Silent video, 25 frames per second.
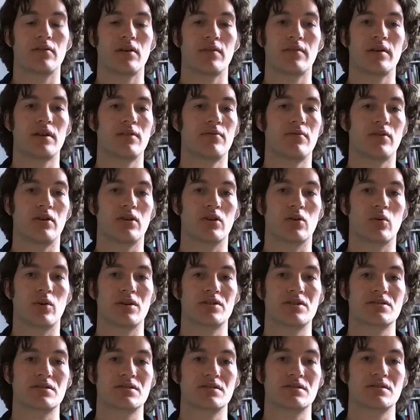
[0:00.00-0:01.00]
you have any further
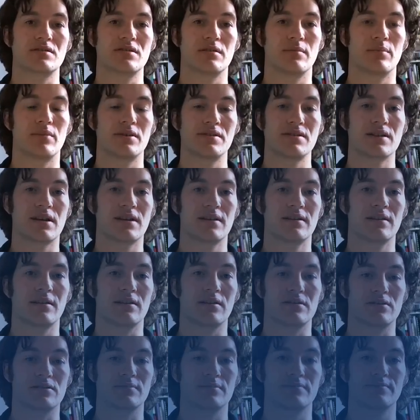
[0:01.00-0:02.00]
questions, please get in
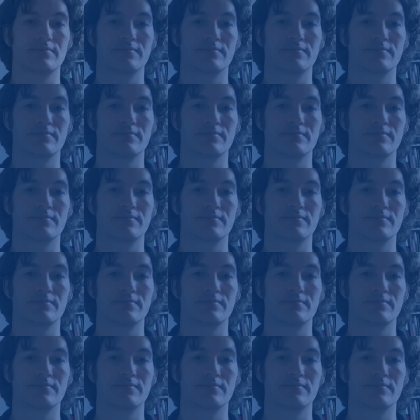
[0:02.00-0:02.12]
touch.